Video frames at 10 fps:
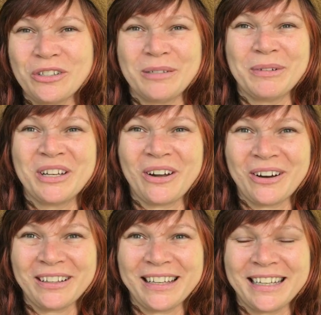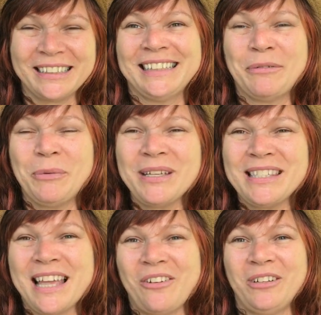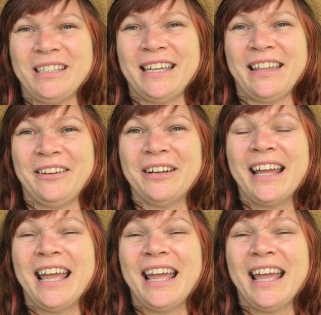some garlic, and we whisked that all together.